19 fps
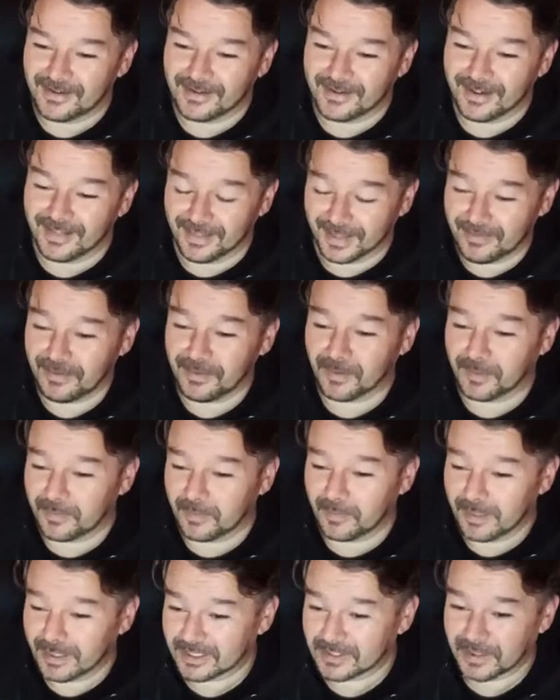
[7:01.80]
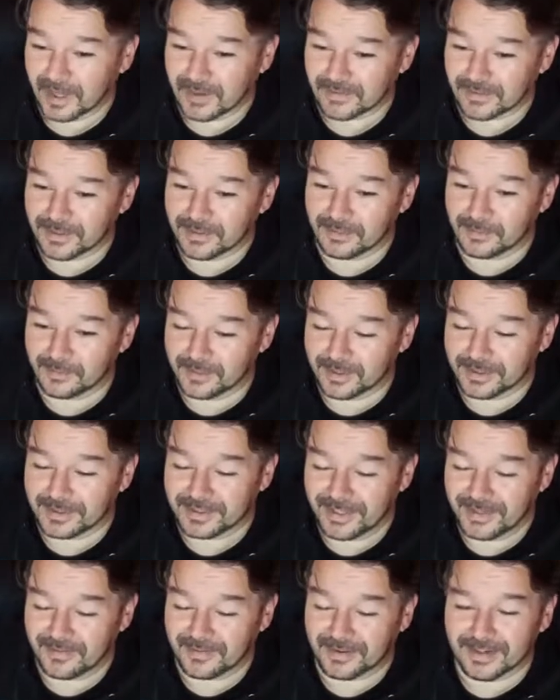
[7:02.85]
a lot of you will be pissed off too. But
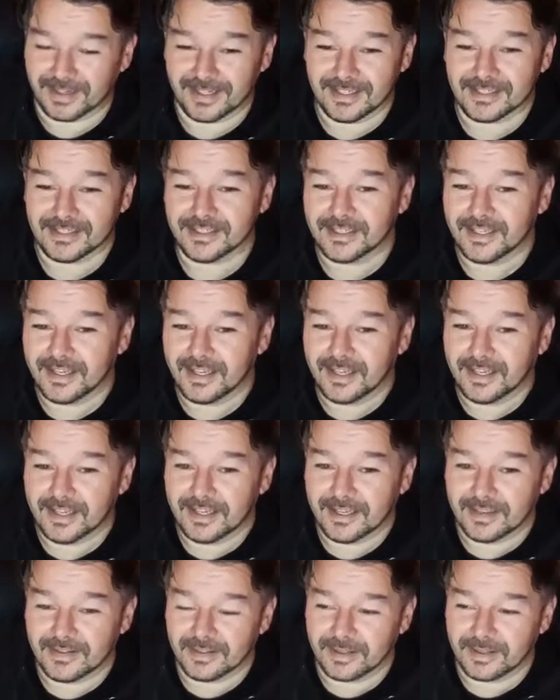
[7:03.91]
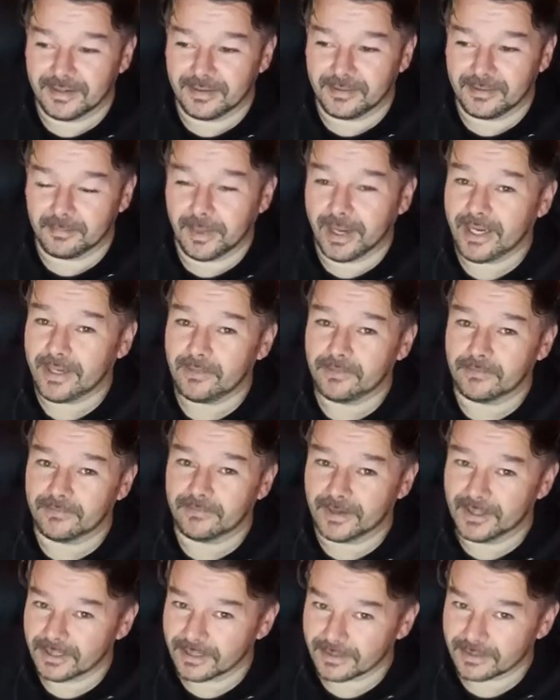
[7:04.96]
nevertheless, the main
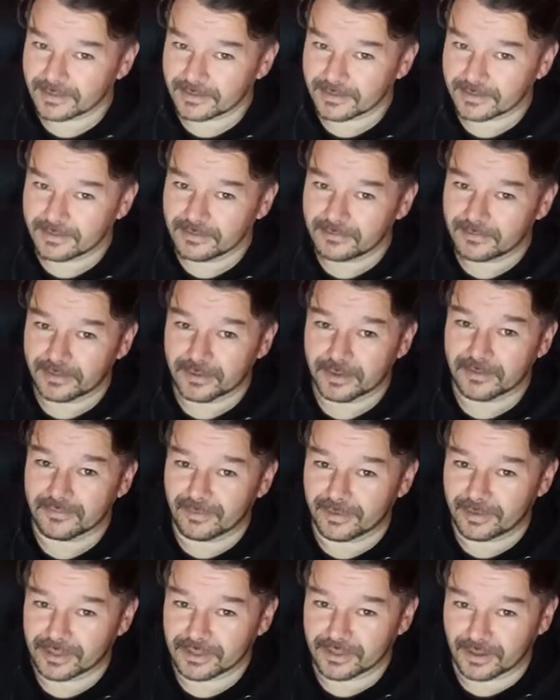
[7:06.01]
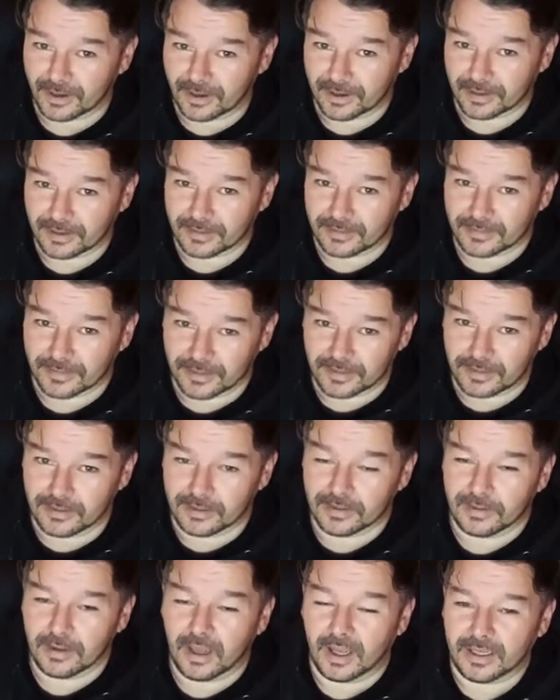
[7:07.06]
villain for the first arc, the
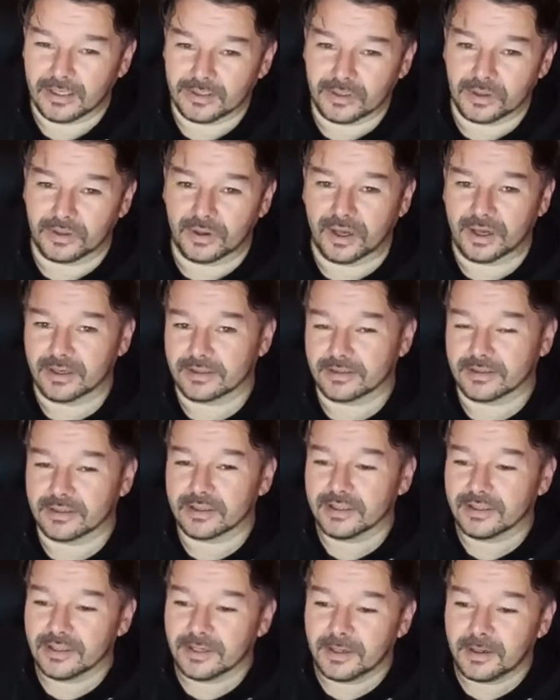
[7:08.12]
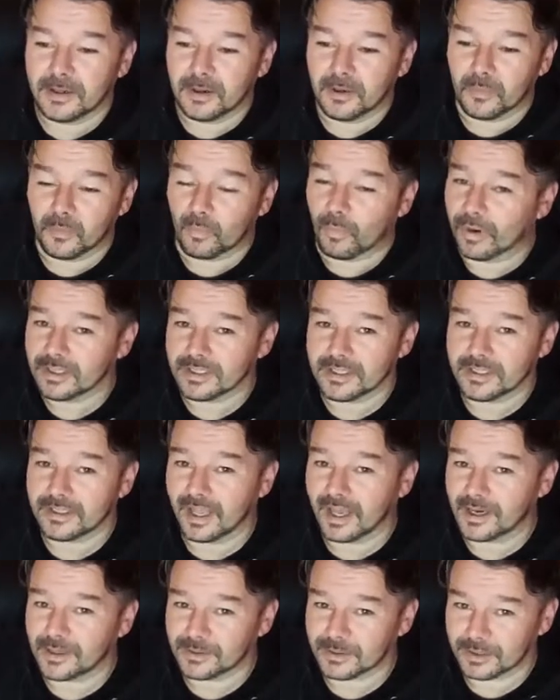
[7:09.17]
Azure arc, wasn't
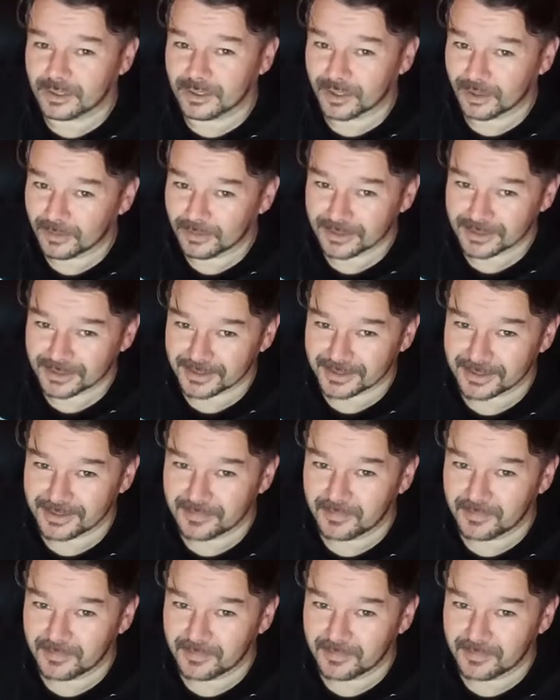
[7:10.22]
actually chosen